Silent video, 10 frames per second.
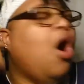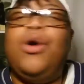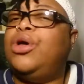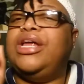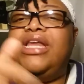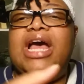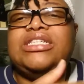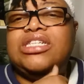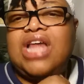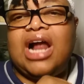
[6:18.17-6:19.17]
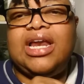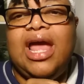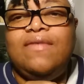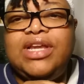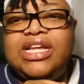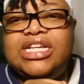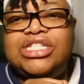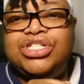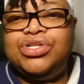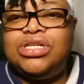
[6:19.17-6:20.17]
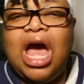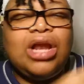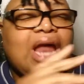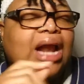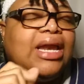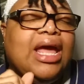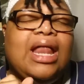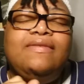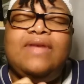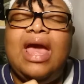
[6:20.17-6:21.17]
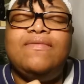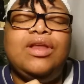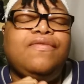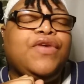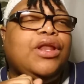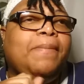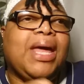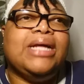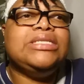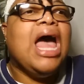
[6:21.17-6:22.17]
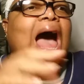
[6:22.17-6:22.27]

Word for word: Oh, contestant Dr. Heavenly gets into it, y'all. Dr. Heavenly full of mess.